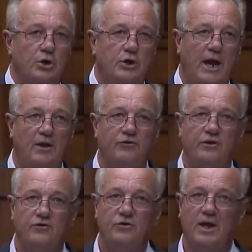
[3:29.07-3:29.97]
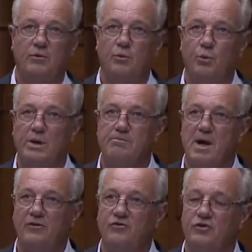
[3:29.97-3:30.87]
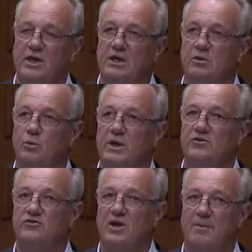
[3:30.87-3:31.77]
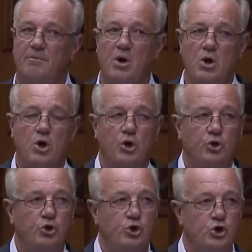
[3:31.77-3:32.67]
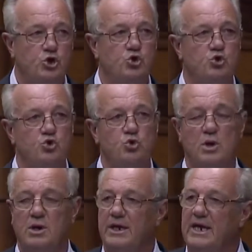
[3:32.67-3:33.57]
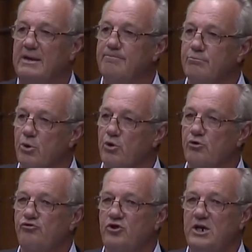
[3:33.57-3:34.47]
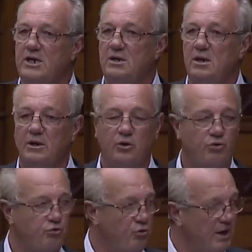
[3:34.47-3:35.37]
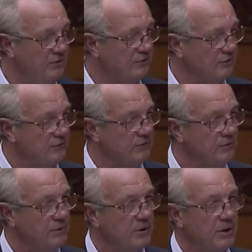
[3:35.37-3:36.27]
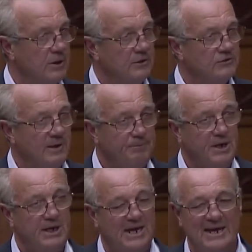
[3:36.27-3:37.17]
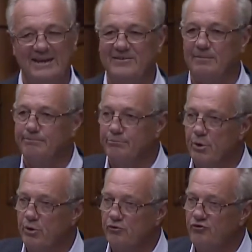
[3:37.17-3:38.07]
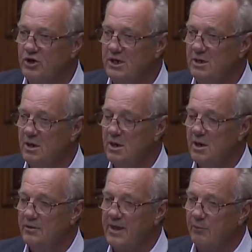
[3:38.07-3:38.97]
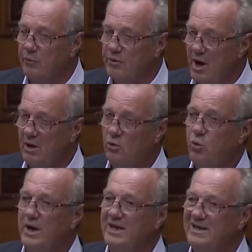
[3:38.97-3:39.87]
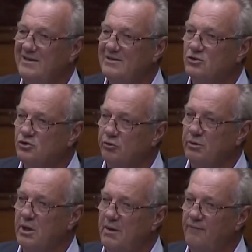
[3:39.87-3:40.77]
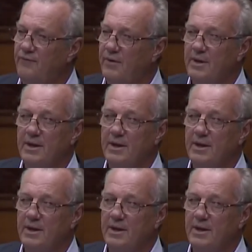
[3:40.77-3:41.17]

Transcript: tells us that we must deal with some new emerging crisis. Something is emerging that we're not quite certain of,